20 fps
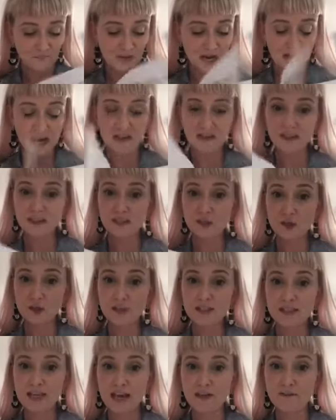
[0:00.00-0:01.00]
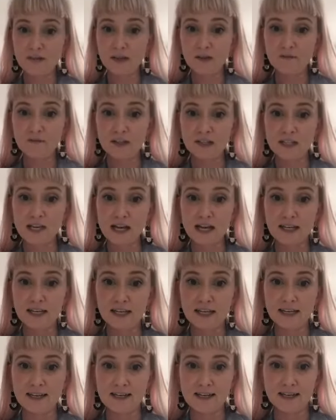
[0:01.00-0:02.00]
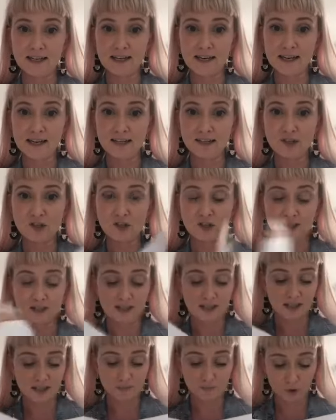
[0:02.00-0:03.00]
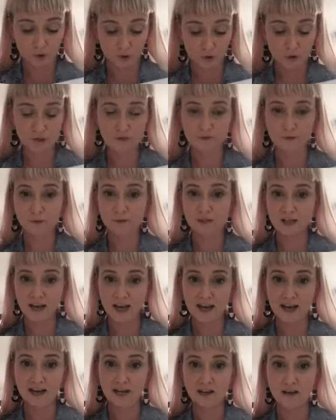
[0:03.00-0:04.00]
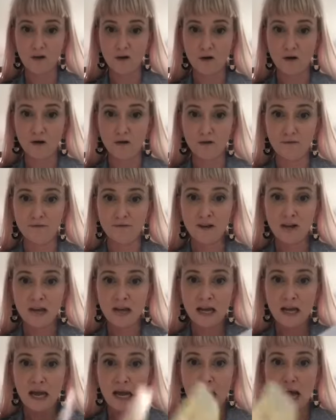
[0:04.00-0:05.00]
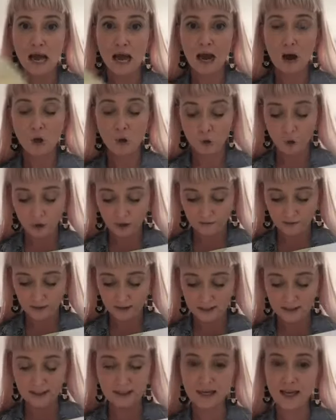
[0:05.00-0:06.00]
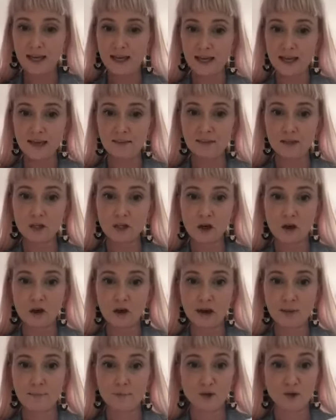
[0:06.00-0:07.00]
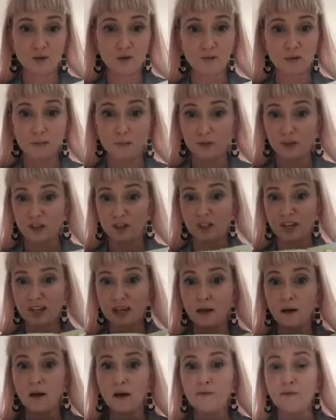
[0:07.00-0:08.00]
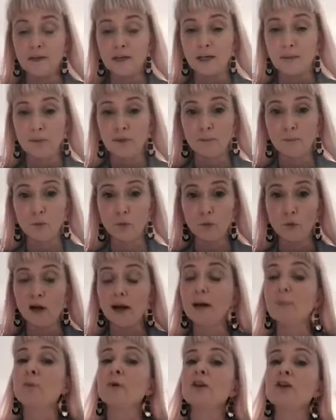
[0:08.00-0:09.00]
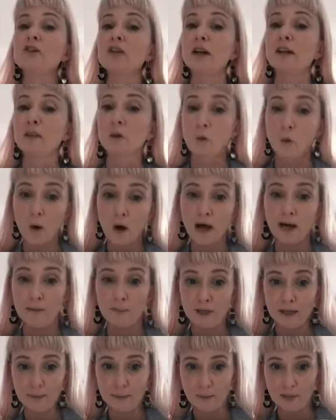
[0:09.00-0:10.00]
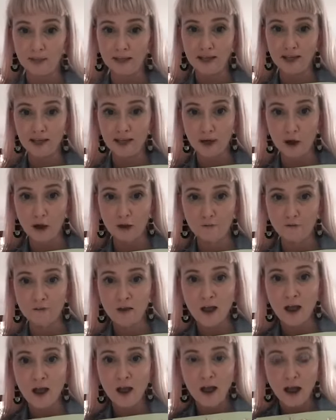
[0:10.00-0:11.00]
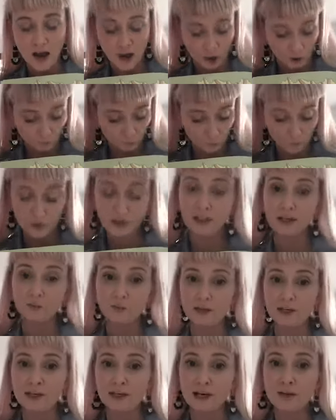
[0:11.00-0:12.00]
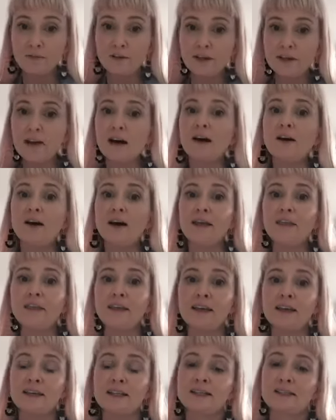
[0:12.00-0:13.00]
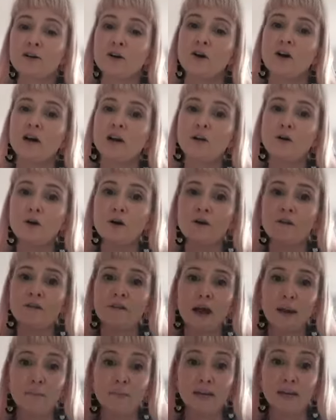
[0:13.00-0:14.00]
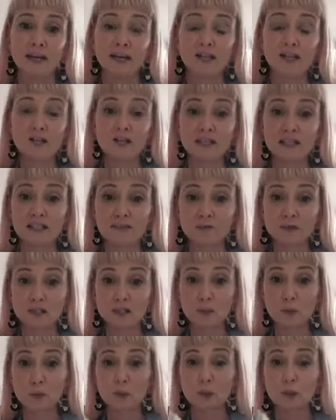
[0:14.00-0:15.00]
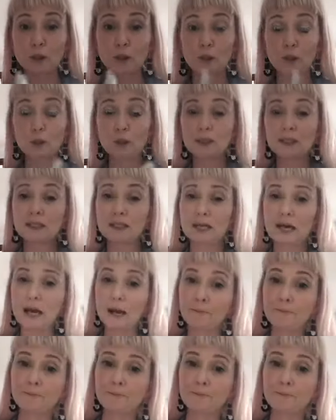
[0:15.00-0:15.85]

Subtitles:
yeah, there's no saving of the day needed. It's just this beautiful tale of all of us taking the time to appreciate life a little bit more and appreciate the quiet people in our life. I really, really love it. I think it's got a lot of applications for school use